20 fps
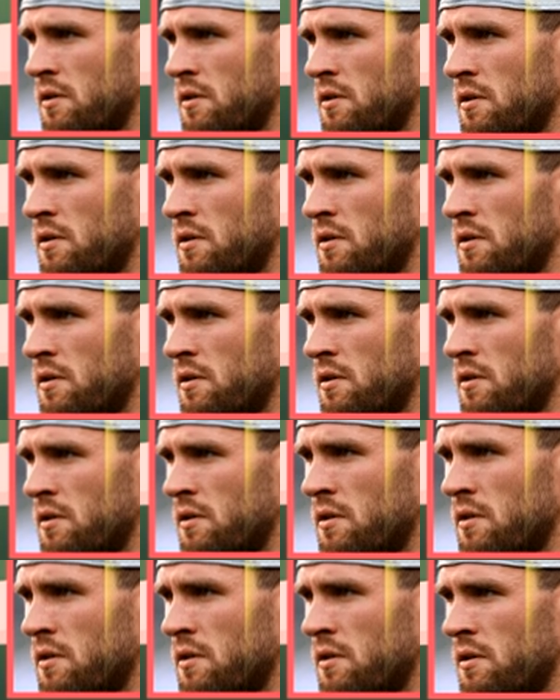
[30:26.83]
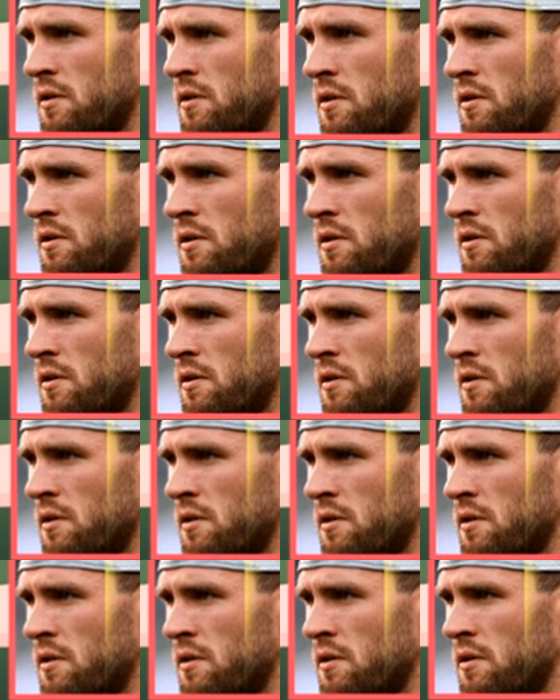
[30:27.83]

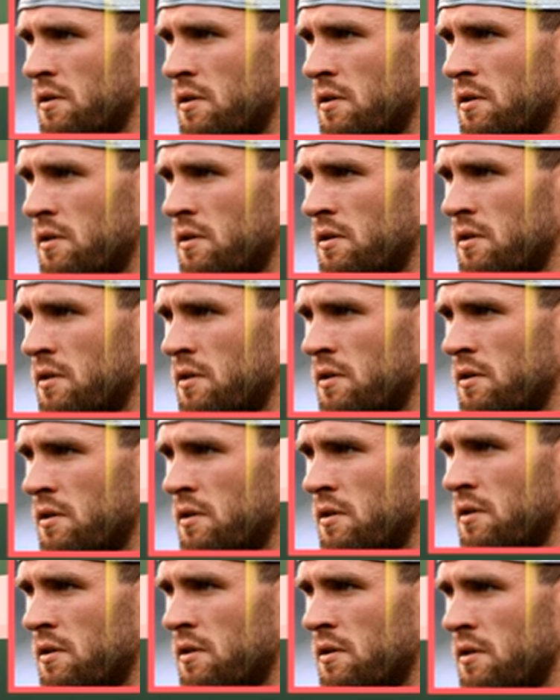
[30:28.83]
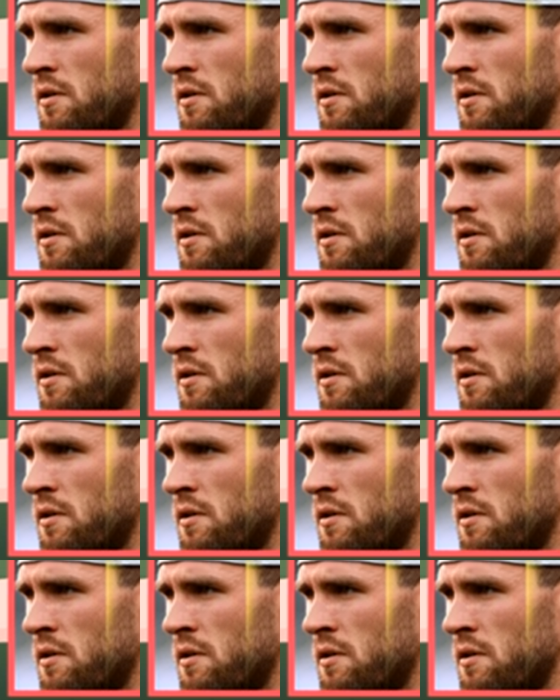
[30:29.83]
This person isn't speaking.